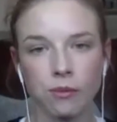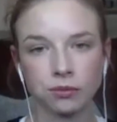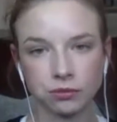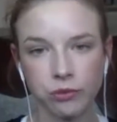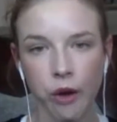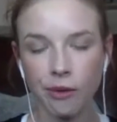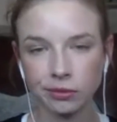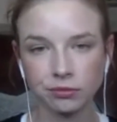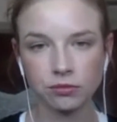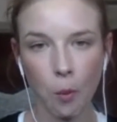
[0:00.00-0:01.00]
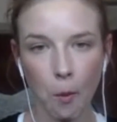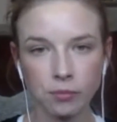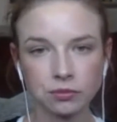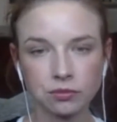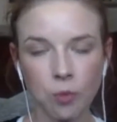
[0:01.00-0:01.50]
Which when you literally just
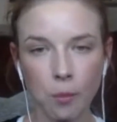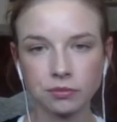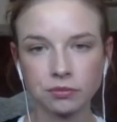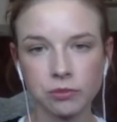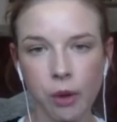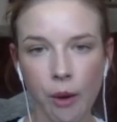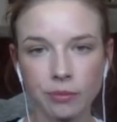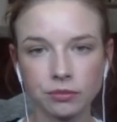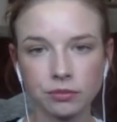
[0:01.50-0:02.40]
mix it and then you just flatten it out.